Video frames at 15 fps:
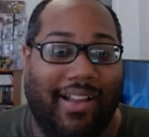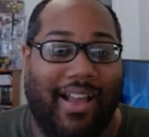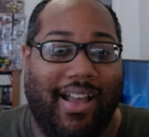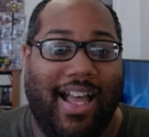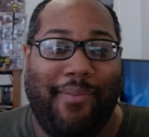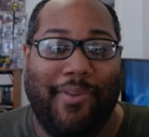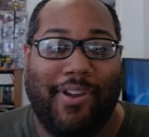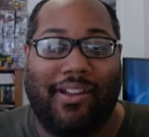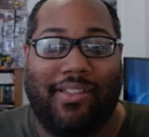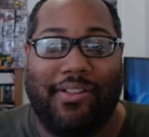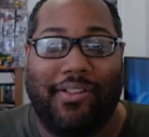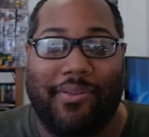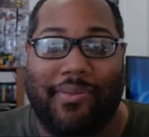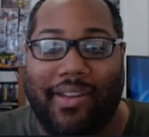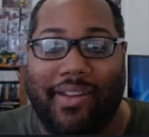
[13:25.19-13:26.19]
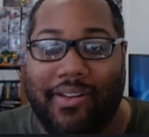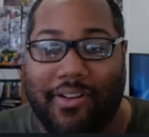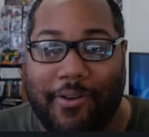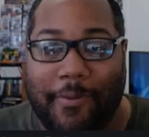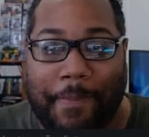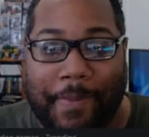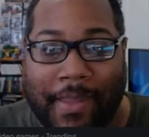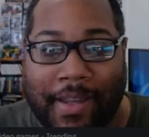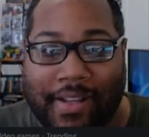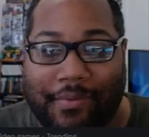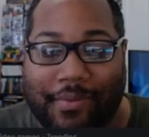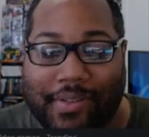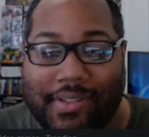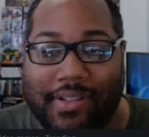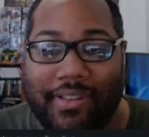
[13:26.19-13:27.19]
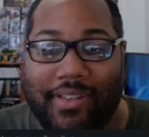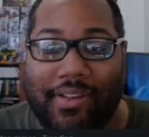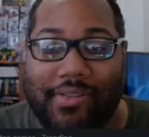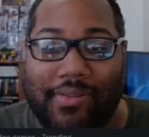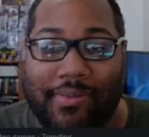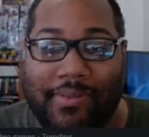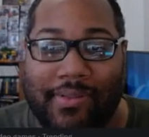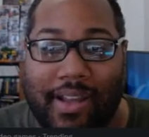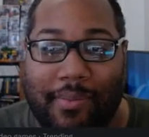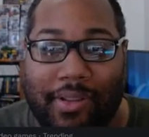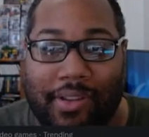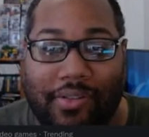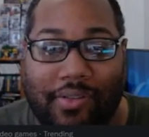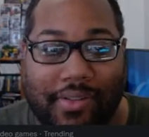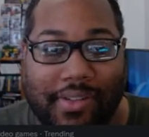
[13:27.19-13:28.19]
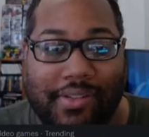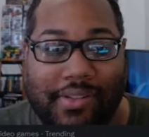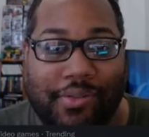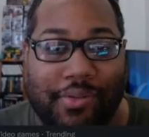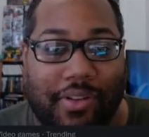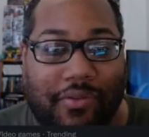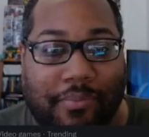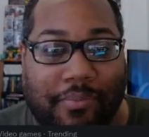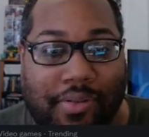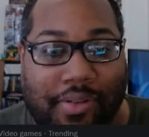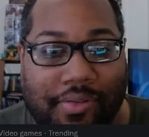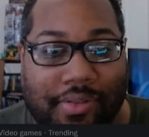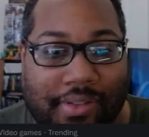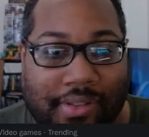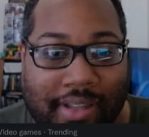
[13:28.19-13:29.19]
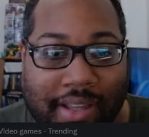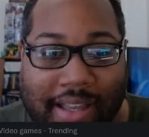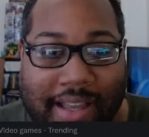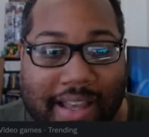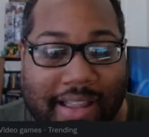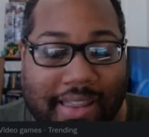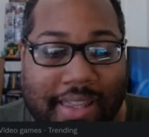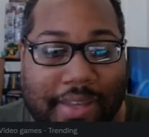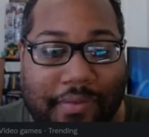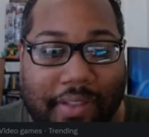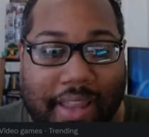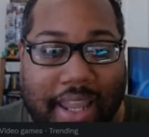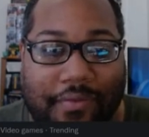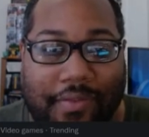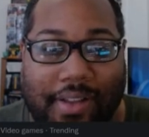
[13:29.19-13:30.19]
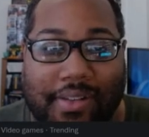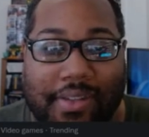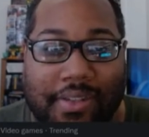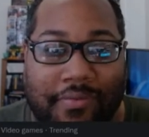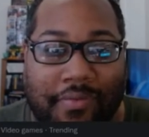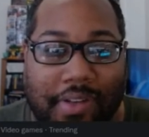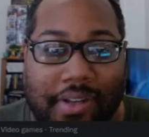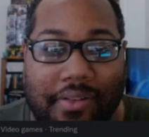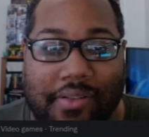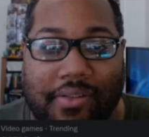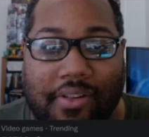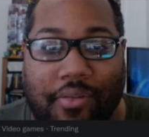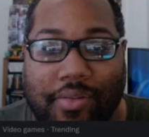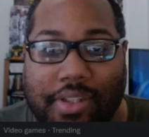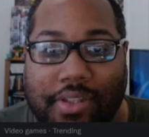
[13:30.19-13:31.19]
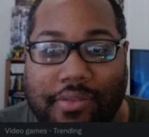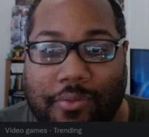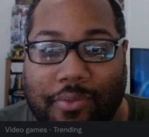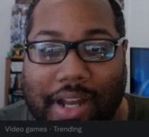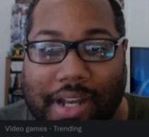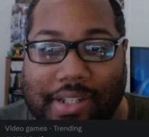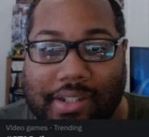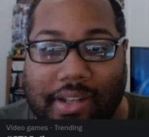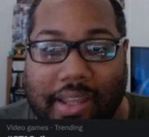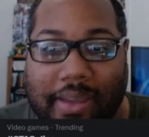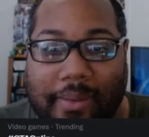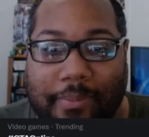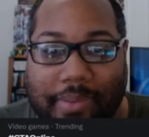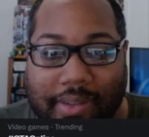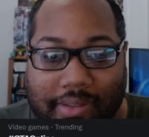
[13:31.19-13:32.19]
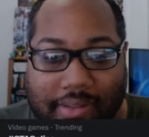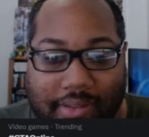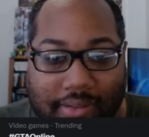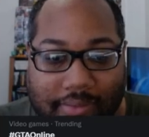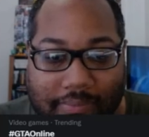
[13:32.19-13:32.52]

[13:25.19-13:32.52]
I'm gonna conclude it right here. Definitely see your thoughts down below on these two different posts. Leave a like if like this video, and as always, thanks for watching and peace.